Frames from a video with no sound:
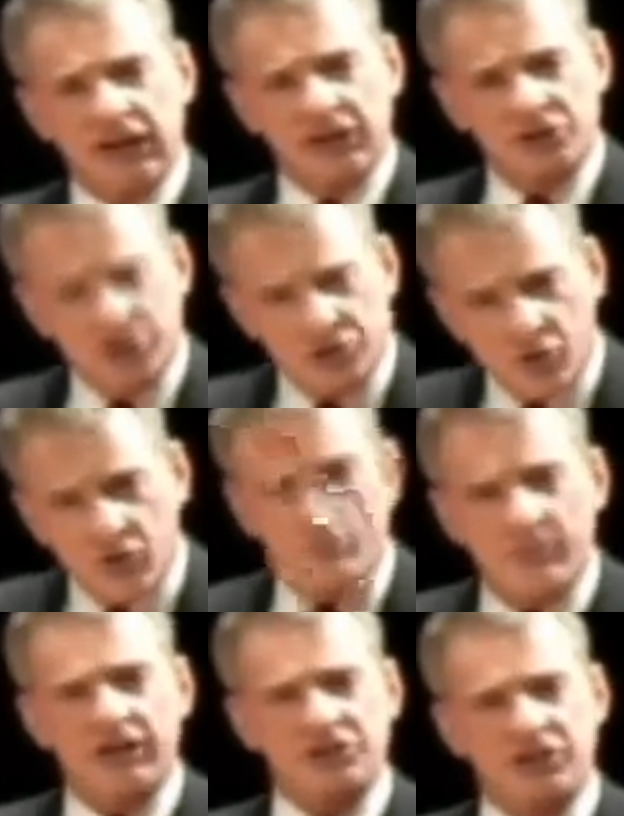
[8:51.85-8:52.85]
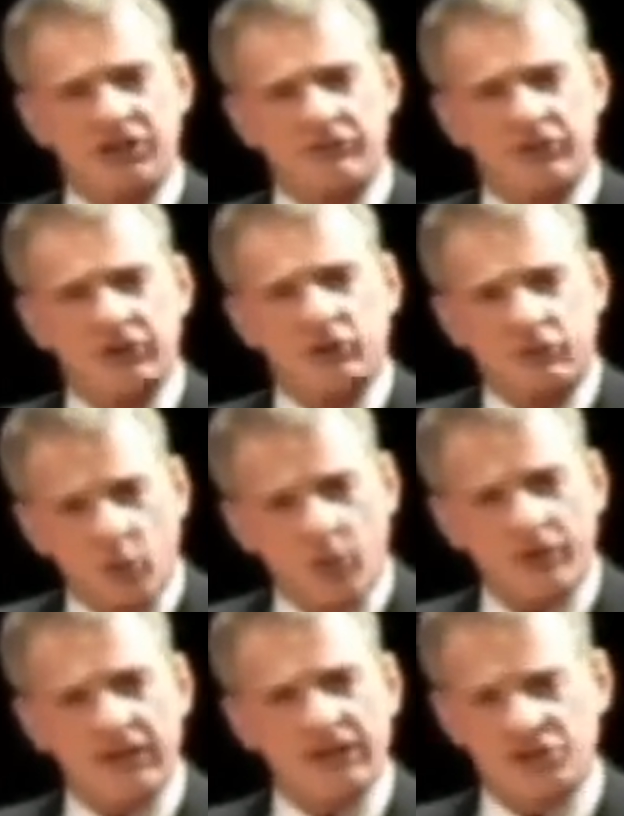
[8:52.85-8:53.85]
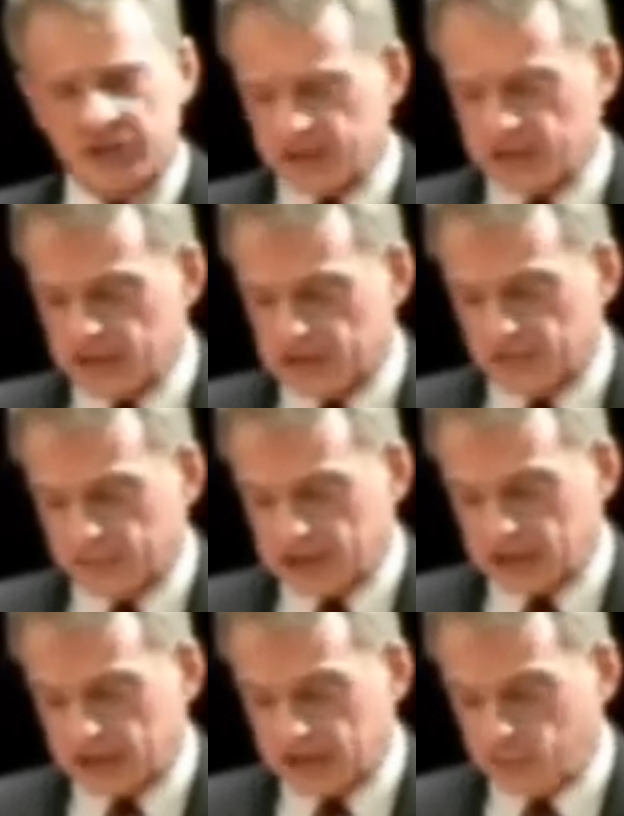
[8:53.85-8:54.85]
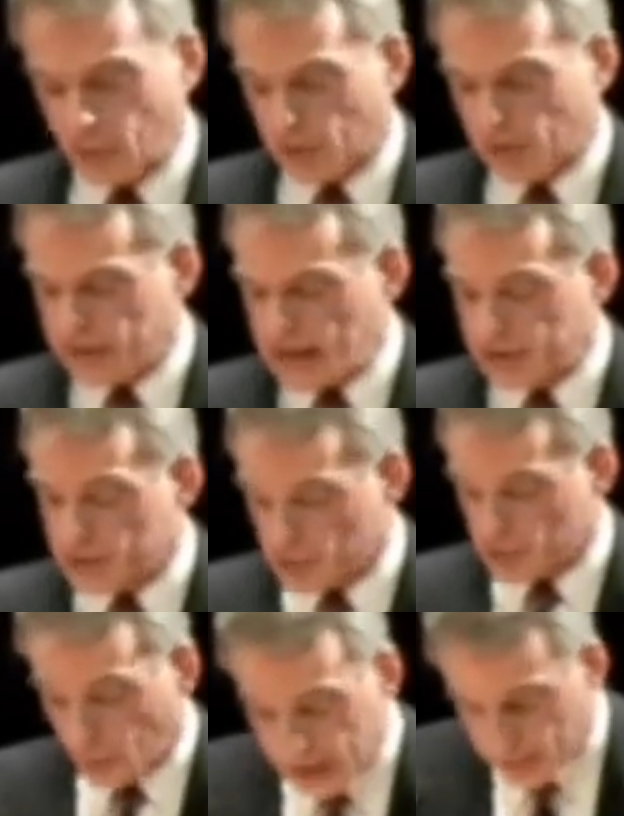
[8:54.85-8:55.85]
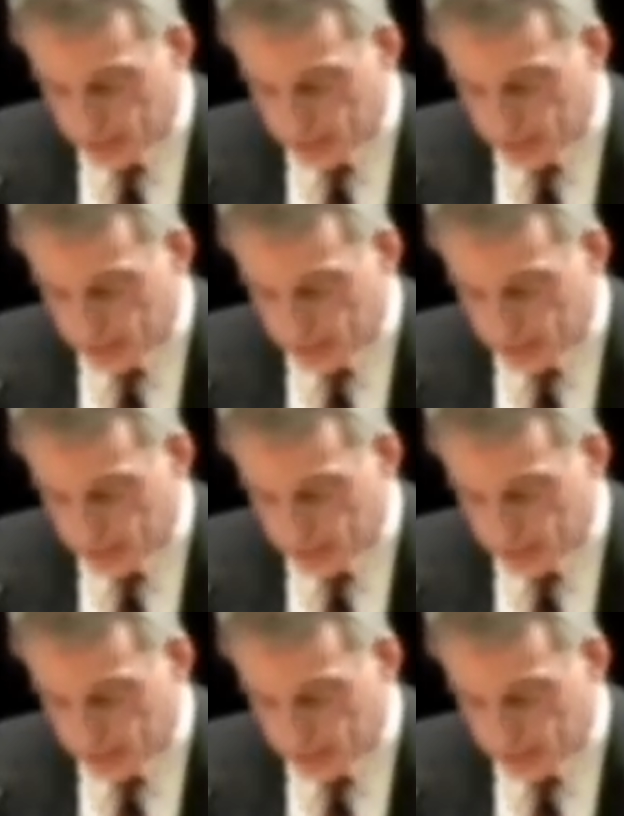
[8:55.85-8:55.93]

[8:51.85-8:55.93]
is determinative for the existence of objective moral values.